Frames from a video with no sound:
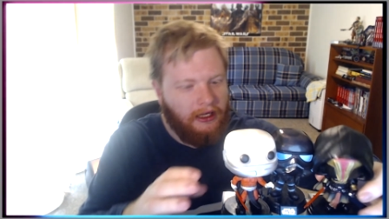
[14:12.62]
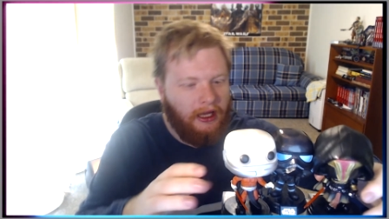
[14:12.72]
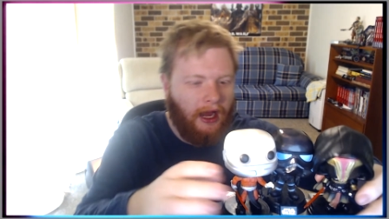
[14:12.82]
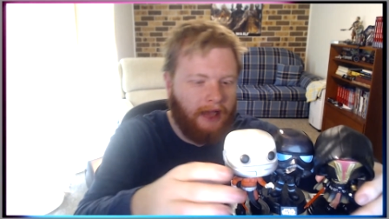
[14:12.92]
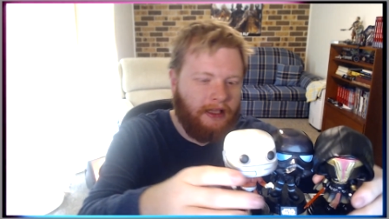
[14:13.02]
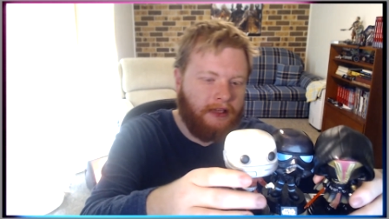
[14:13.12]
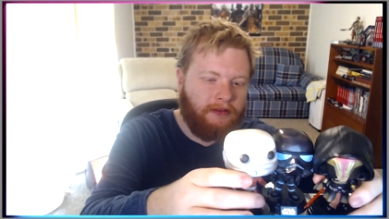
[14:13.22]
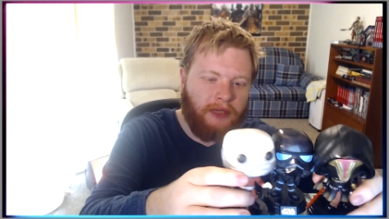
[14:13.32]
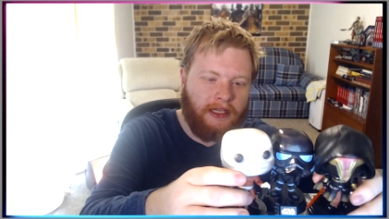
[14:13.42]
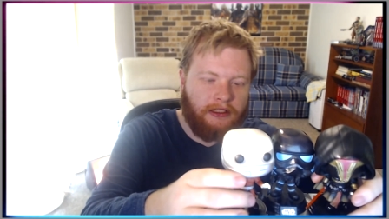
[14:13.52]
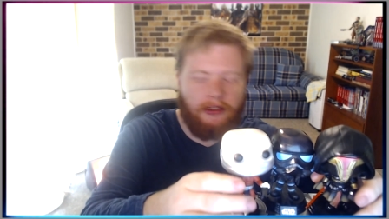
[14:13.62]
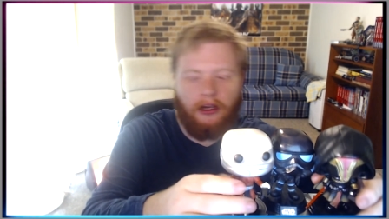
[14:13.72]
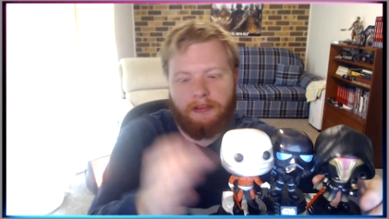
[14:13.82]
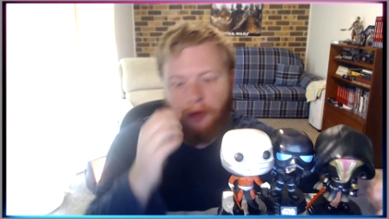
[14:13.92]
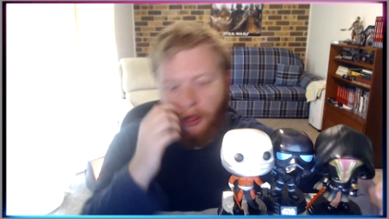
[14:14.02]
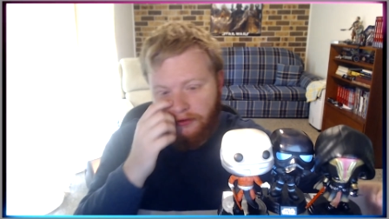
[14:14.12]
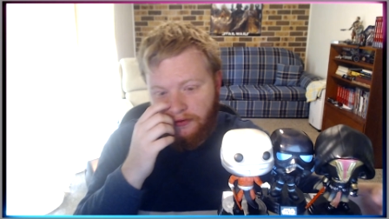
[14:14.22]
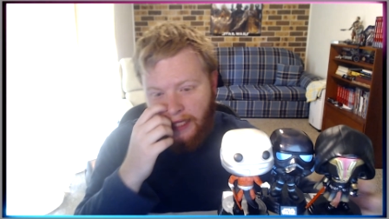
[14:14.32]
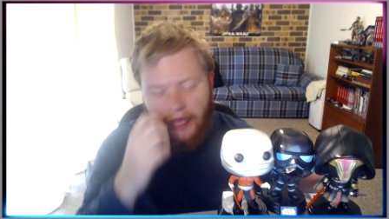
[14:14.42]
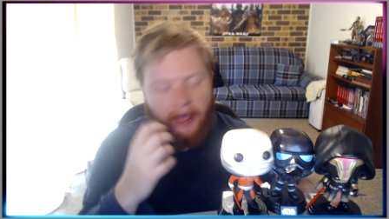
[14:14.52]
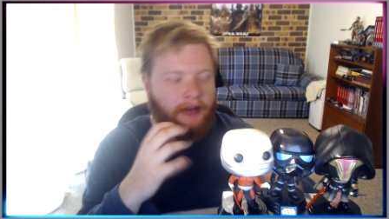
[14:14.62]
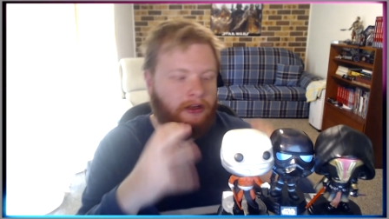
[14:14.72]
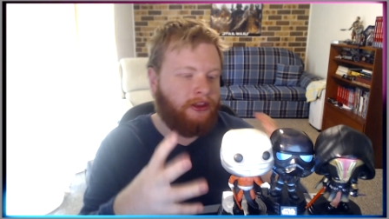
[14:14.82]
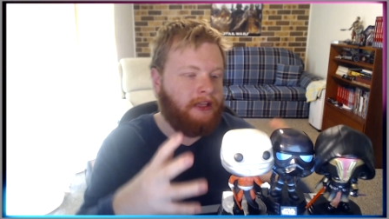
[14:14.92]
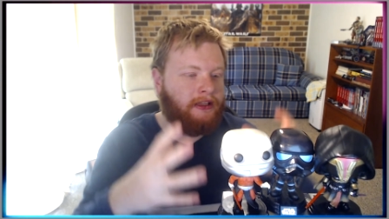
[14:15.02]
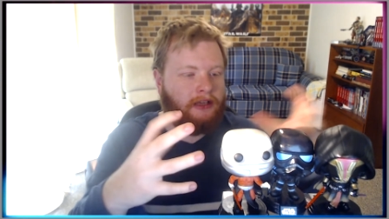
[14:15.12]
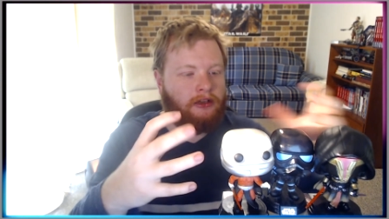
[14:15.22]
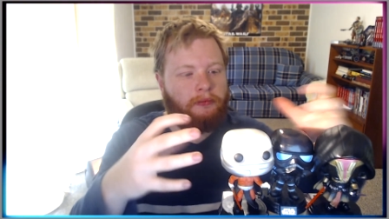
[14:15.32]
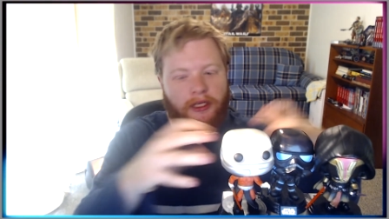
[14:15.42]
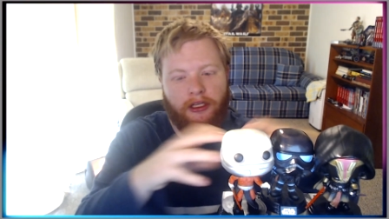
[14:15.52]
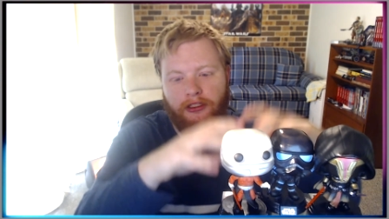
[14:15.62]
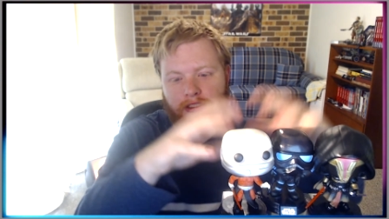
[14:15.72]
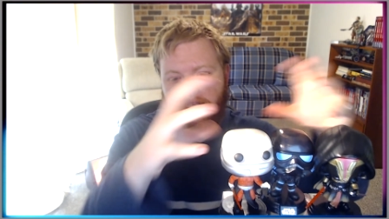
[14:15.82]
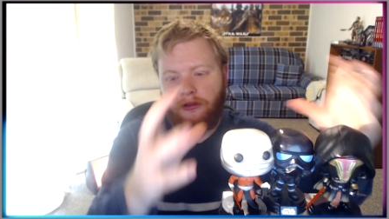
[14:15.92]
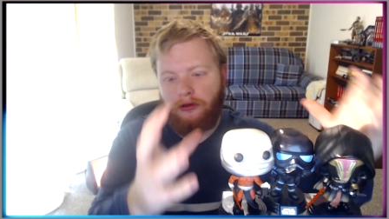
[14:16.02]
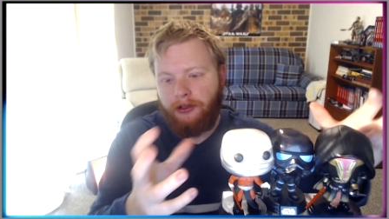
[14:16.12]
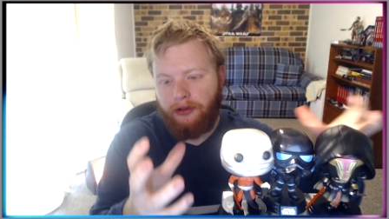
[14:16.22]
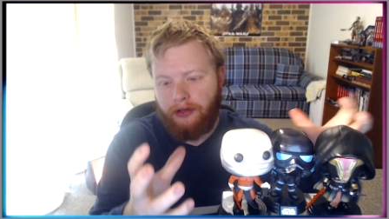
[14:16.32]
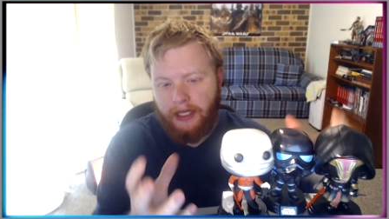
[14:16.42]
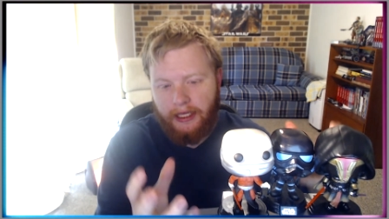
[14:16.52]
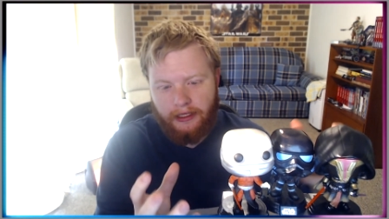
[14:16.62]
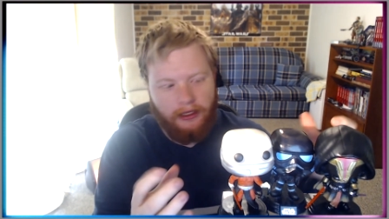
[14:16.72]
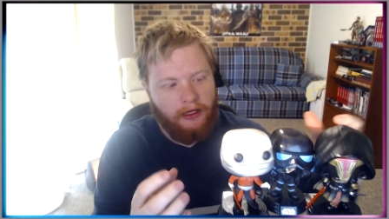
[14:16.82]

And they picked a nice pose for that. And I think they're good because they look unique.